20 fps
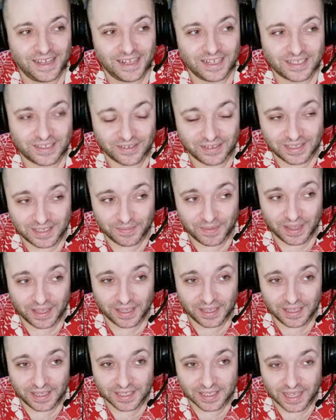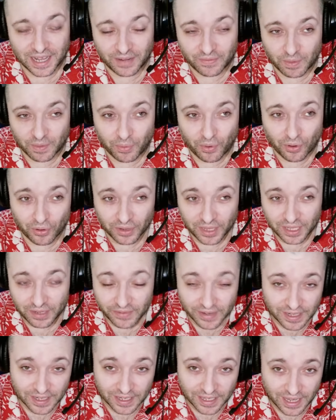well, to me, he's kind of a poorly
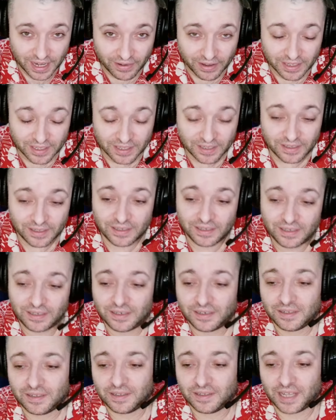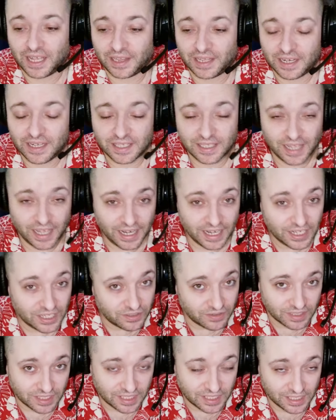written character. Not that he's not
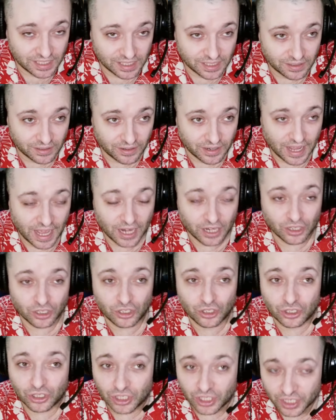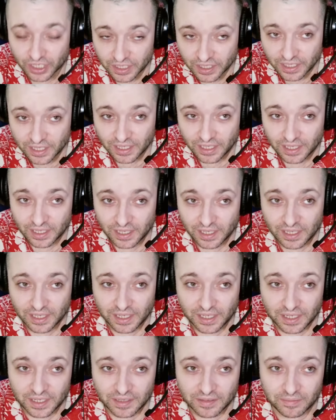interesting or not good,
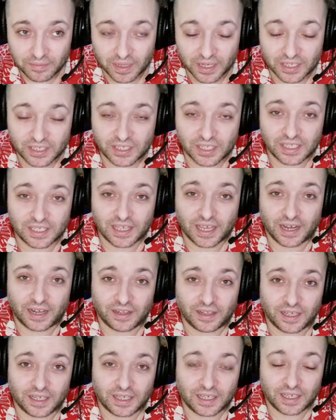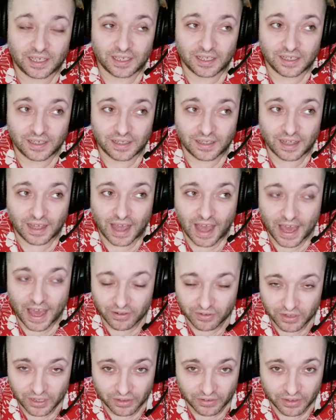but it's just kind of like, I
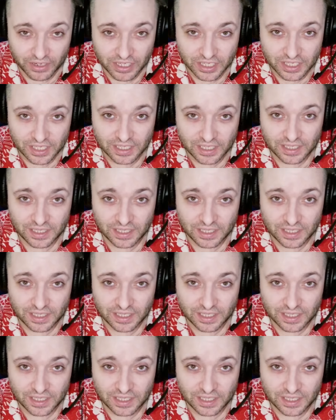don't know, he just,